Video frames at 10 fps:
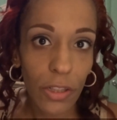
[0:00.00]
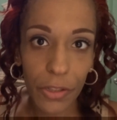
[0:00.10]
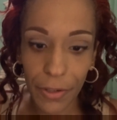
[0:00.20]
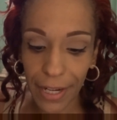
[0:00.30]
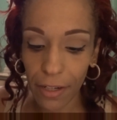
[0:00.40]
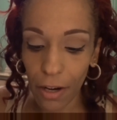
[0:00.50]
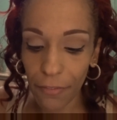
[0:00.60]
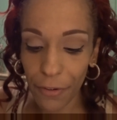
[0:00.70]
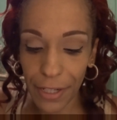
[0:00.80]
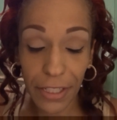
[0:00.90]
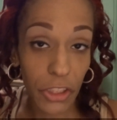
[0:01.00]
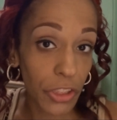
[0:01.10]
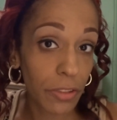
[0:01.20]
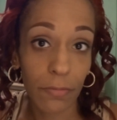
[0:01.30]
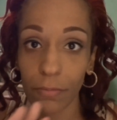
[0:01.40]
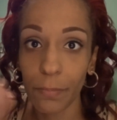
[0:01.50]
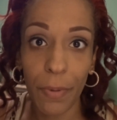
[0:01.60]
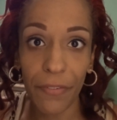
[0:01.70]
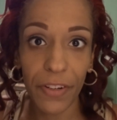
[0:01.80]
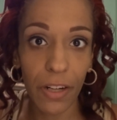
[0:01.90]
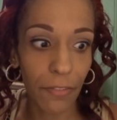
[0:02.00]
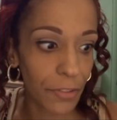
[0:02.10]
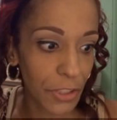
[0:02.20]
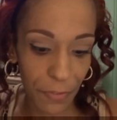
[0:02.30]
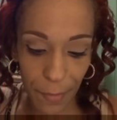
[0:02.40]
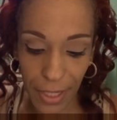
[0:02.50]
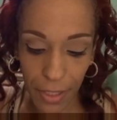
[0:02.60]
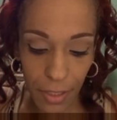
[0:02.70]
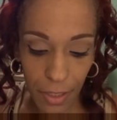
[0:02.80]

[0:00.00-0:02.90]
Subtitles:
Great coverage. Perfect coverage for me.